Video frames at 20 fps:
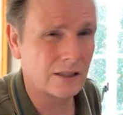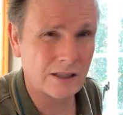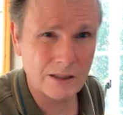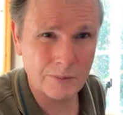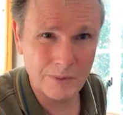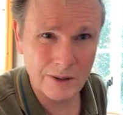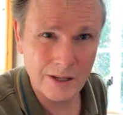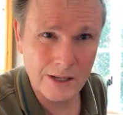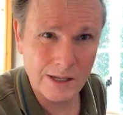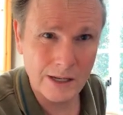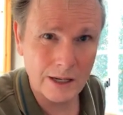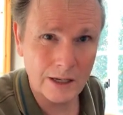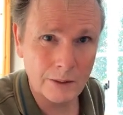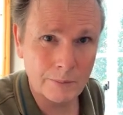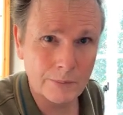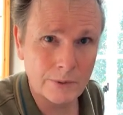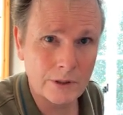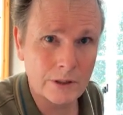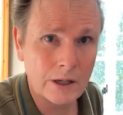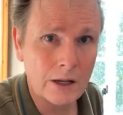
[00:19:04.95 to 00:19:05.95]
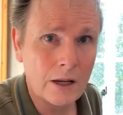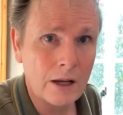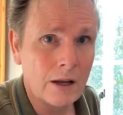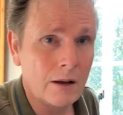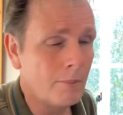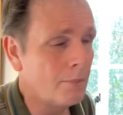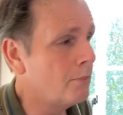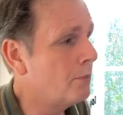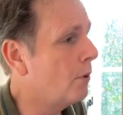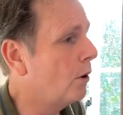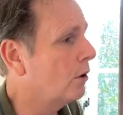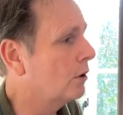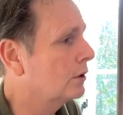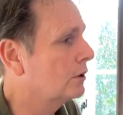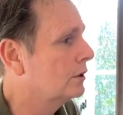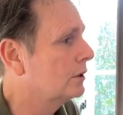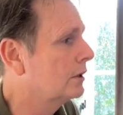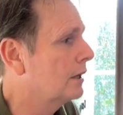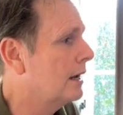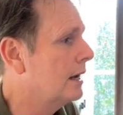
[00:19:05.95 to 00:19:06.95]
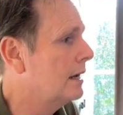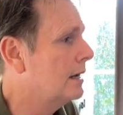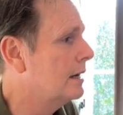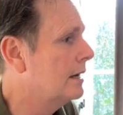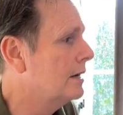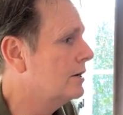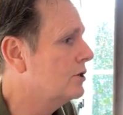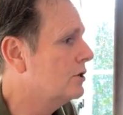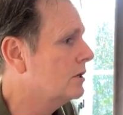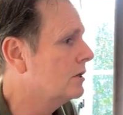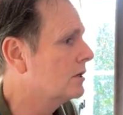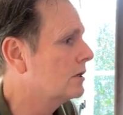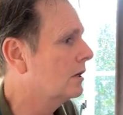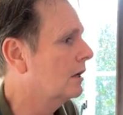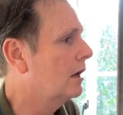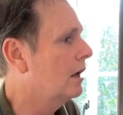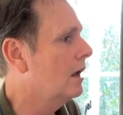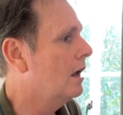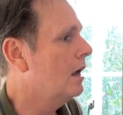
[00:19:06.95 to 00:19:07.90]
some of these clipped box hedges.